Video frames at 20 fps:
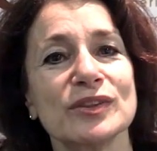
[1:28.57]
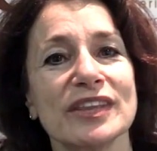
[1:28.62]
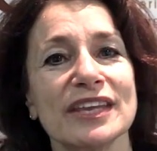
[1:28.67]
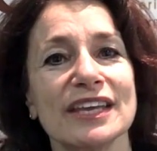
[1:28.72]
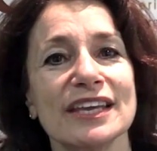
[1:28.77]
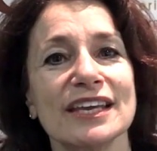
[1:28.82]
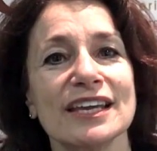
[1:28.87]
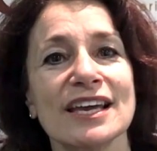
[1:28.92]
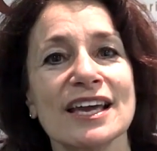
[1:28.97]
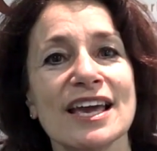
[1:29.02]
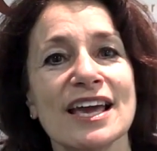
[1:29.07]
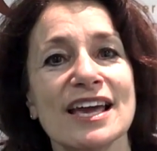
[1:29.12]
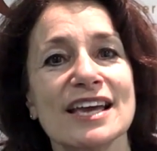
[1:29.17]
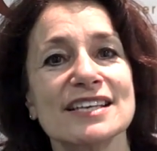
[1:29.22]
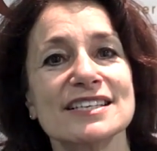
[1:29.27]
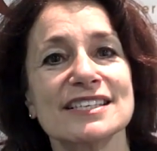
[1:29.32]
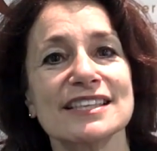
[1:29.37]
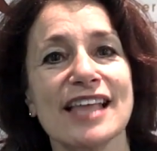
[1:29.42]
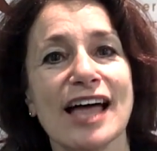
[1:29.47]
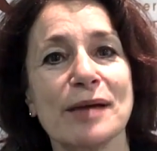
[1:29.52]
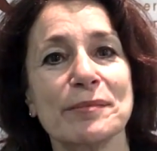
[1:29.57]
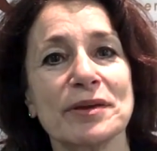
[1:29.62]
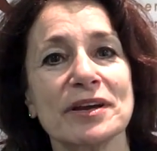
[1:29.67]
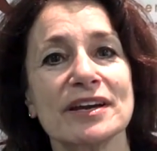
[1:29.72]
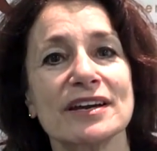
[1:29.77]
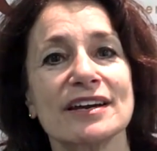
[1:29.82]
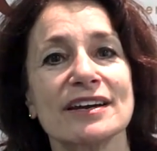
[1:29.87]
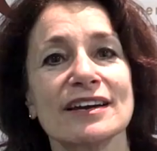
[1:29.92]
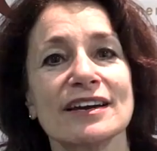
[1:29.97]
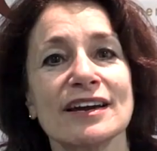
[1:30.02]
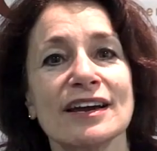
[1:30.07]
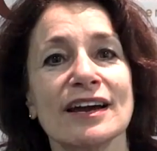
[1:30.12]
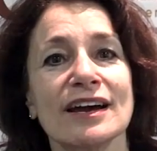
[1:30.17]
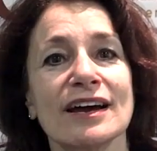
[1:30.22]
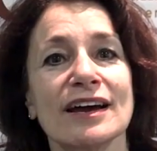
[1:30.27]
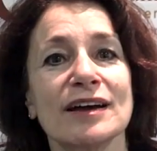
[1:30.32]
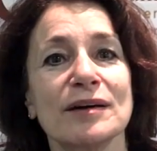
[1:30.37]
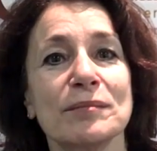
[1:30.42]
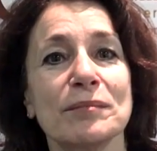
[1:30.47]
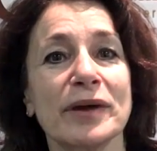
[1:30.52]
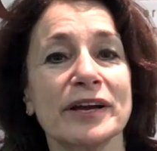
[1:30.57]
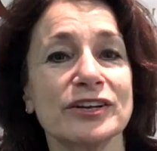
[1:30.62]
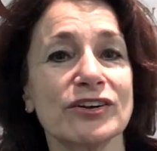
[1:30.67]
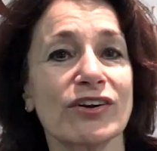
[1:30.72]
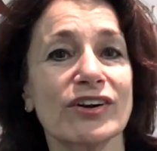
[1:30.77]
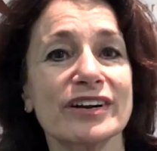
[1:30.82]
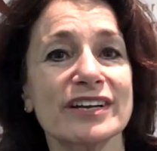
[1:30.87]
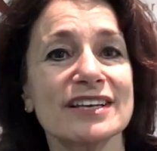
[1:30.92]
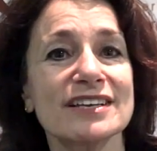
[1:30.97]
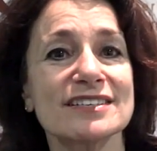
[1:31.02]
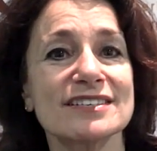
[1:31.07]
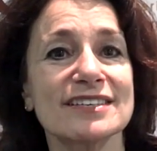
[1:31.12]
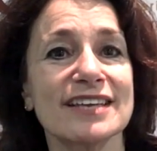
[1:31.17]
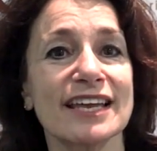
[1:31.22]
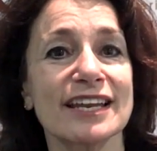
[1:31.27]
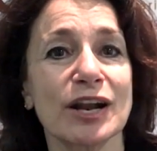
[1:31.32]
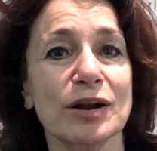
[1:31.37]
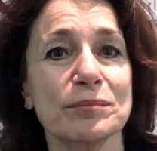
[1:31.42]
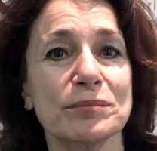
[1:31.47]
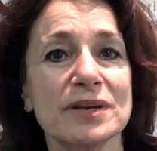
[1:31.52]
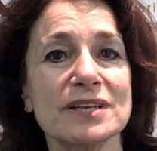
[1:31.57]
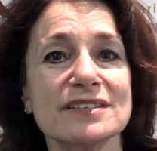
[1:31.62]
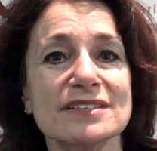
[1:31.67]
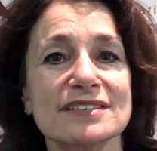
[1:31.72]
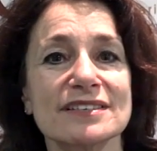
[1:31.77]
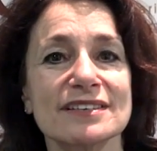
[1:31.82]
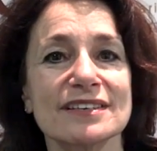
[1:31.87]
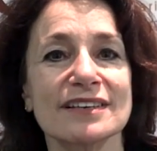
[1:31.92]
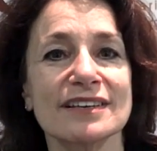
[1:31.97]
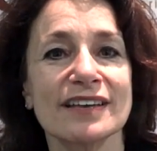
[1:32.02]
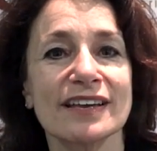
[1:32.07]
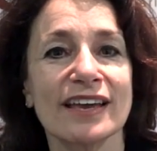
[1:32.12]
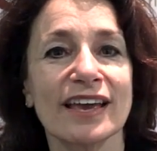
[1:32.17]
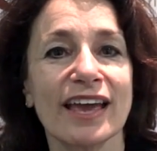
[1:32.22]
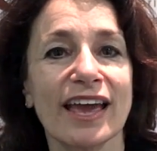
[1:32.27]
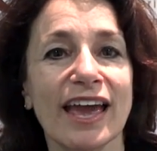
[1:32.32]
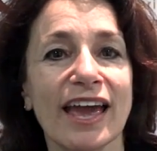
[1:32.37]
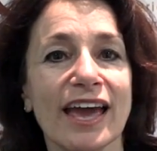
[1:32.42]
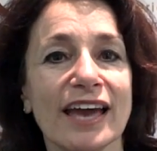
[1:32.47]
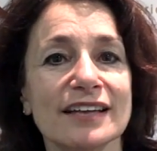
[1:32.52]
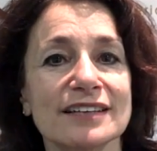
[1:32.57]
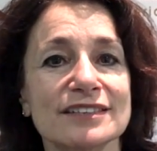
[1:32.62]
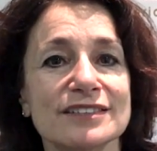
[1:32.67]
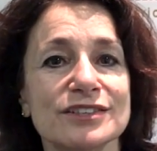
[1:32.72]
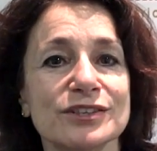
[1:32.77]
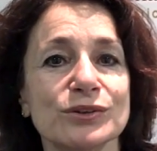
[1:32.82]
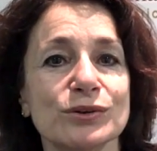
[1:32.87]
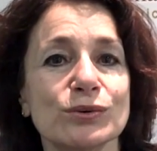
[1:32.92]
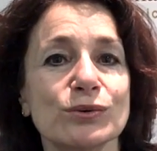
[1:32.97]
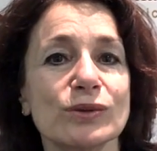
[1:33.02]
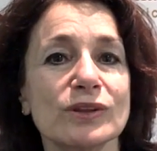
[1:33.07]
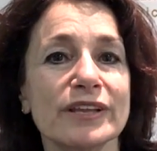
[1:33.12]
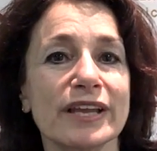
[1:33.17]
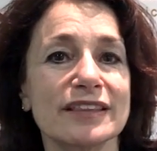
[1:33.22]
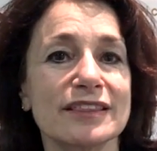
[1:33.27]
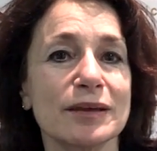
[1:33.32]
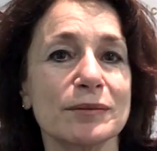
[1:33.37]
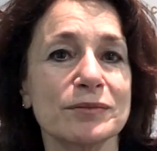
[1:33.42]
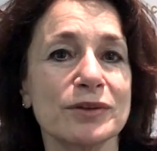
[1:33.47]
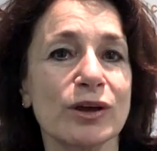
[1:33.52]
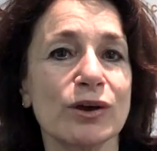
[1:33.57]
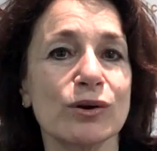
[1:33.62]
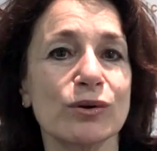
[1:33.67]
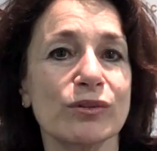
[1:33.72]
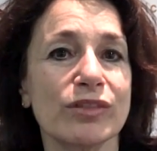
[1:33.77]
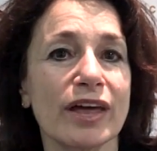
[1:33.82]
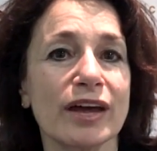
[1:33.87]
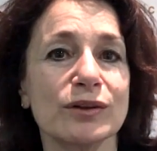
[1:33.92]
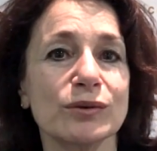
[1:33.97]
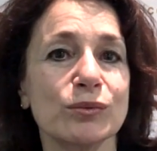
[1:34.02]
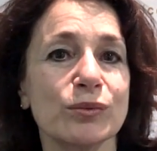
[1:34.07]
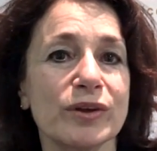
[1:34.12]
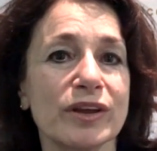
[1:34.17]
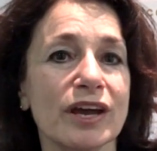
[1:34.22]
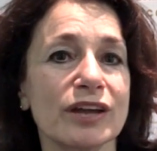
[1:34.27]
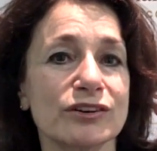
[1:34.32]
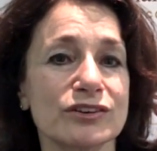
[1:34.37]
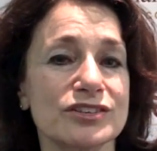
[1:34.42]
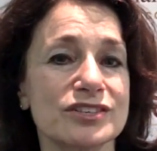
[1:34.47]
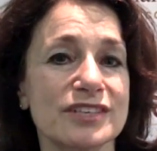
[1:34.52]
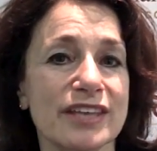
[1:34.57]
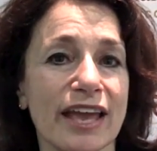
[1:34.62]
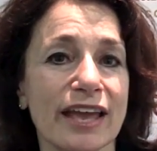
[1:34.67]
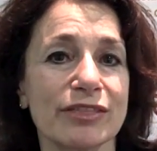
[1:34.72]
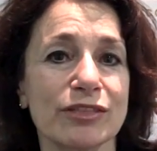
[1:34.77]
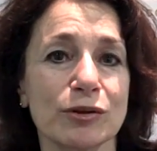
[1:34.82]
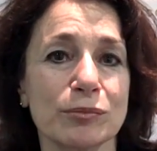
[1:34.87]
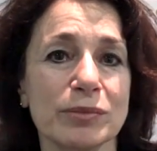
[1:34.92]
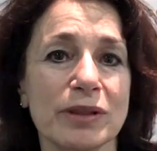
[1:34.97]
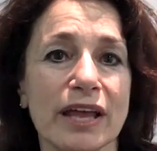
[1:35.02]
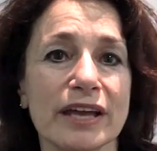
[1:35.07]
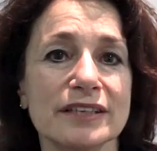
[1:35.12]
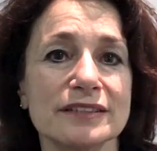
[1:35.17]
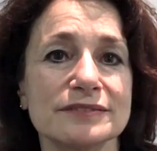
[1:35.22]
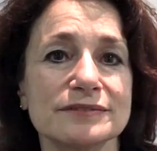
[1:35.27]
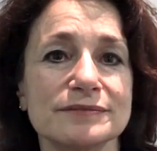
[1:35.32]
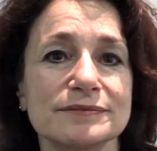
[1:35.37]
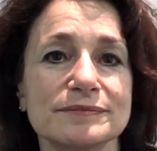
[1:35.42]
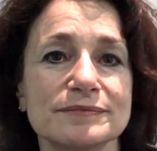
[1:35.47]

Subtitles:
the Islamic minorities in our midst and to let them know that we understand their plight.